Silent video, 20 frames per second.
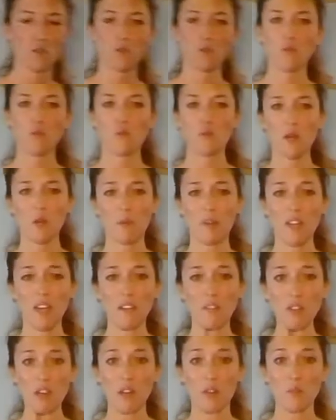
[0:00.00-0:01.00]
Ooh, where'd my
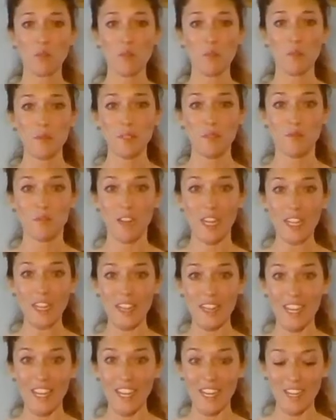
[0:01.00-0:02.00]
knife go? Oops, right
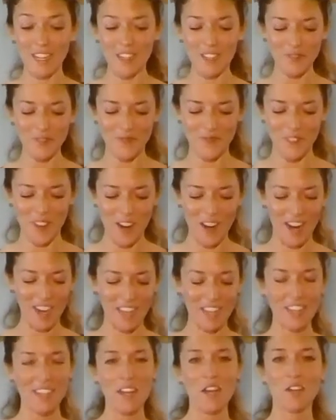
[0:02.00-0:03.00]
there. All
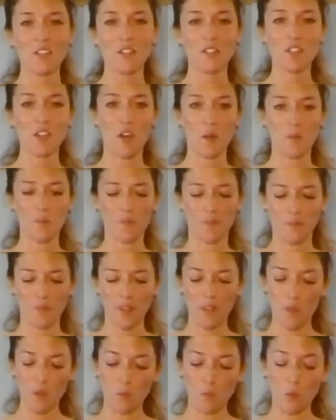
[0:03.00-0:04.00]
right, so
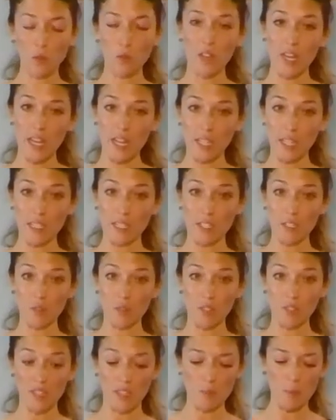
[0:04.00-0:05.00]
the root end still
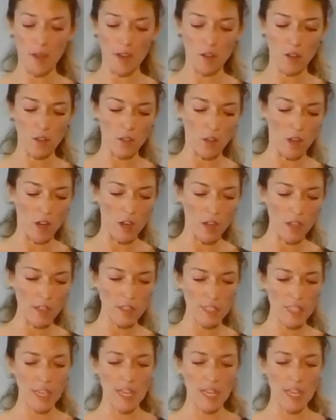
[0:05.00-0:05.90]
stays by your claw.